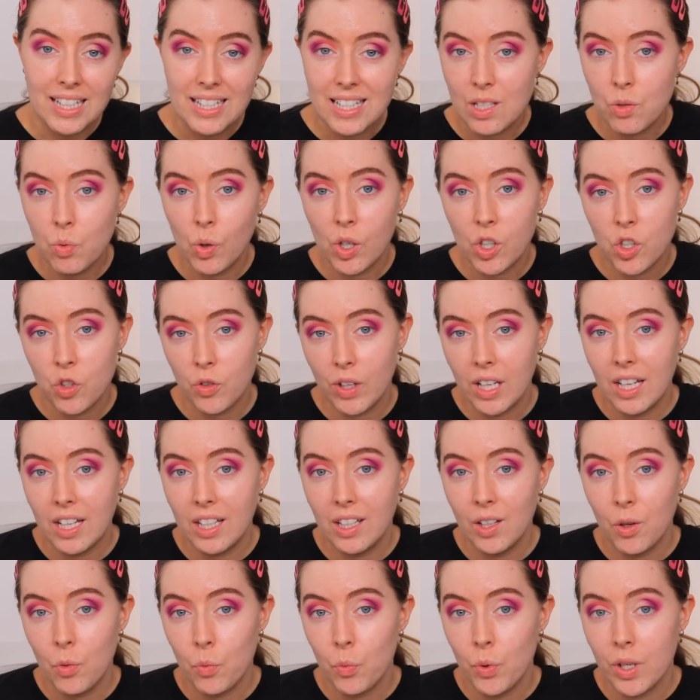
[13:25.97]
this is what
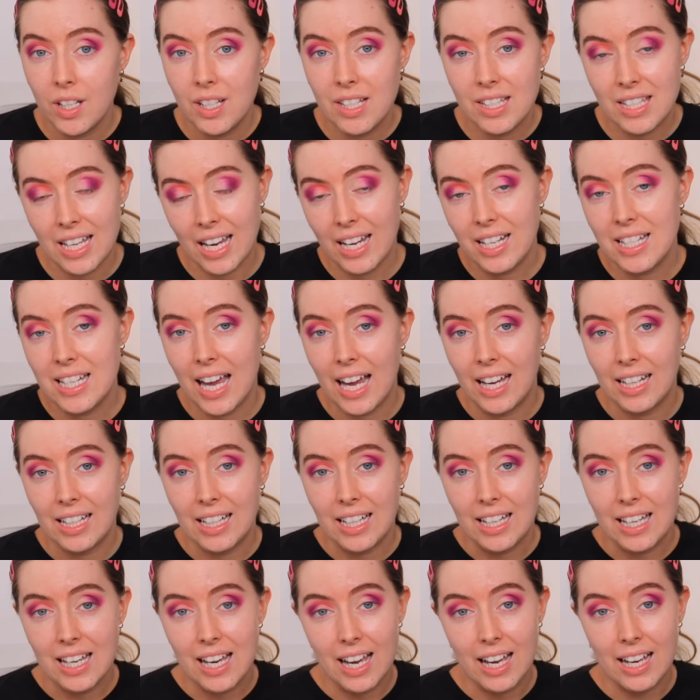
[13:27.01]
Shrien would say to
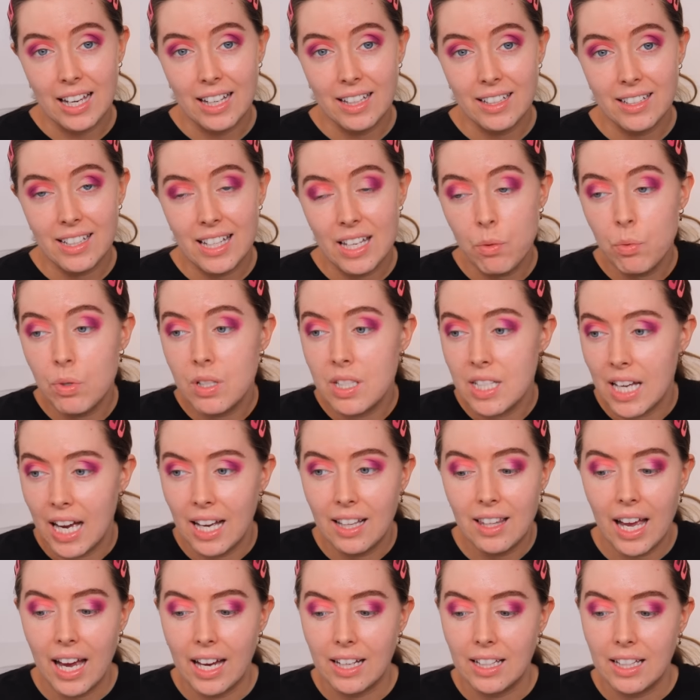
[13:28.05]
Annie, and he would
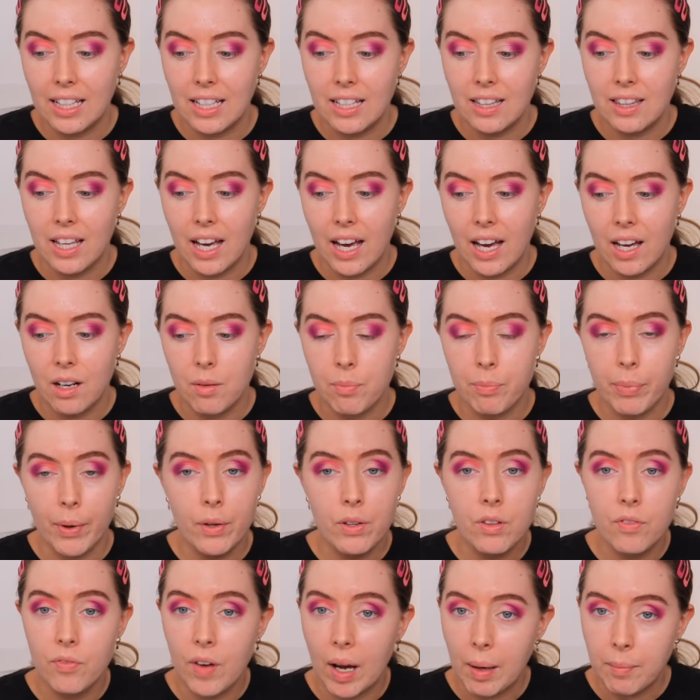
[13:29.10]
tell Annie that
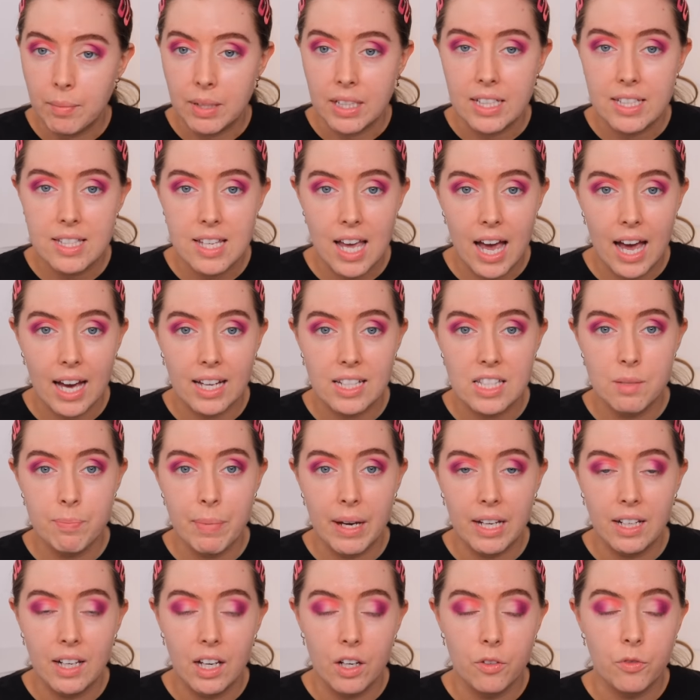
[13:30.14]
both families had
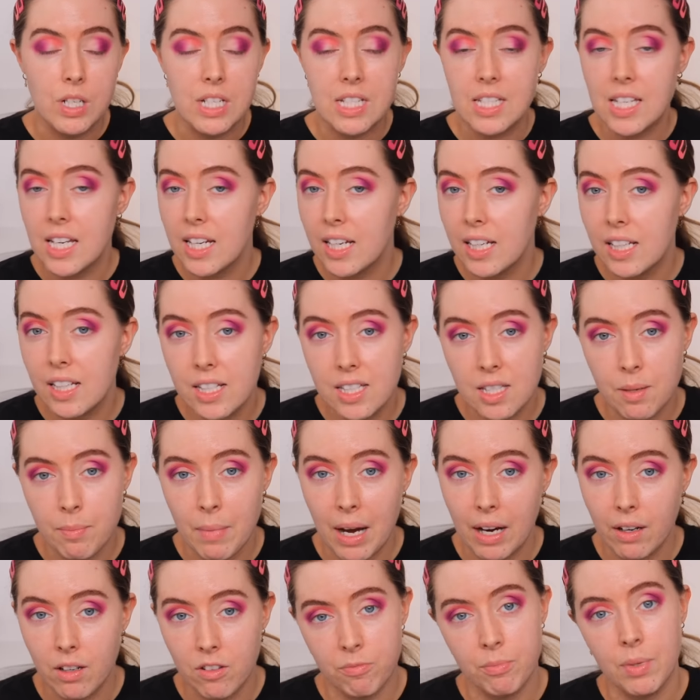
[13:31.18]
spent a ridiculous
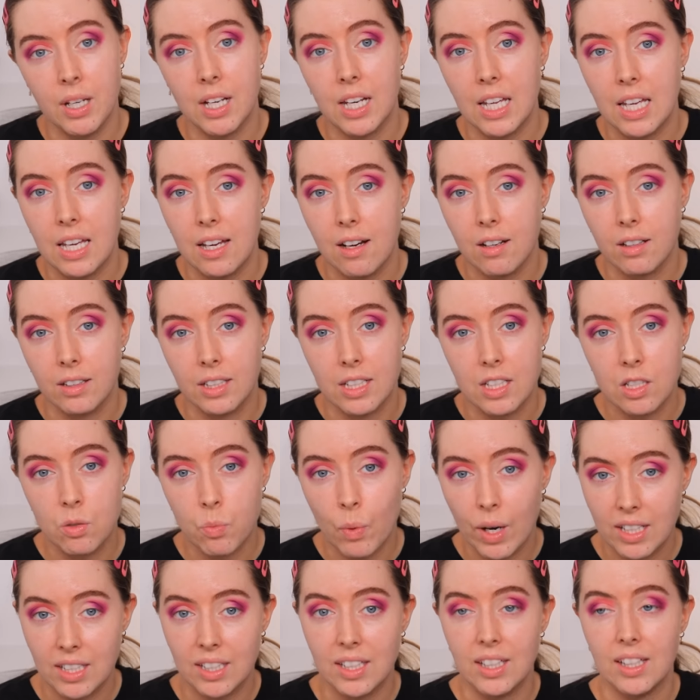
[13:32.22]
amount of money on this
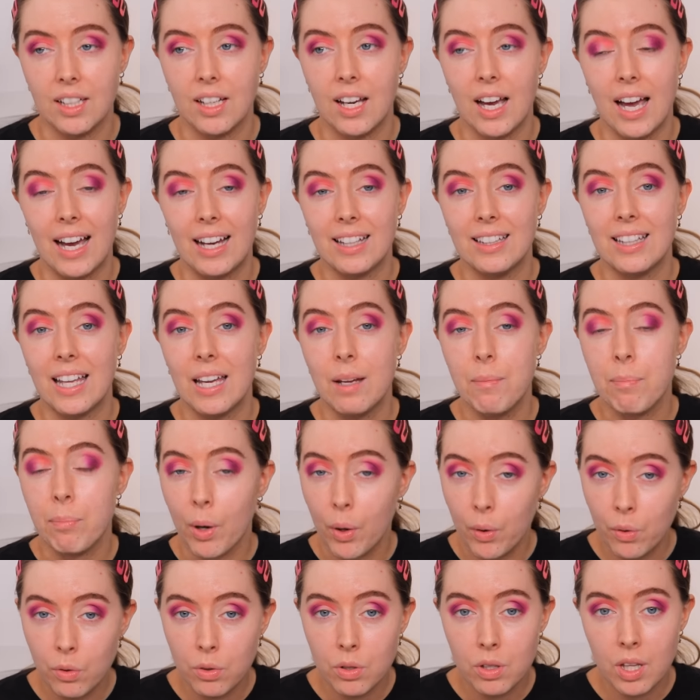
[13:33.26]
wedding, and they
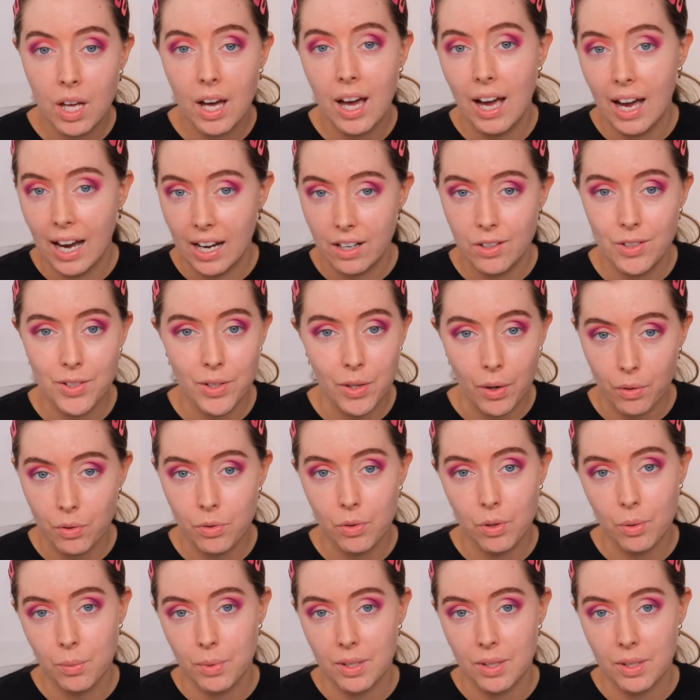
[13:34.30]
both had to go through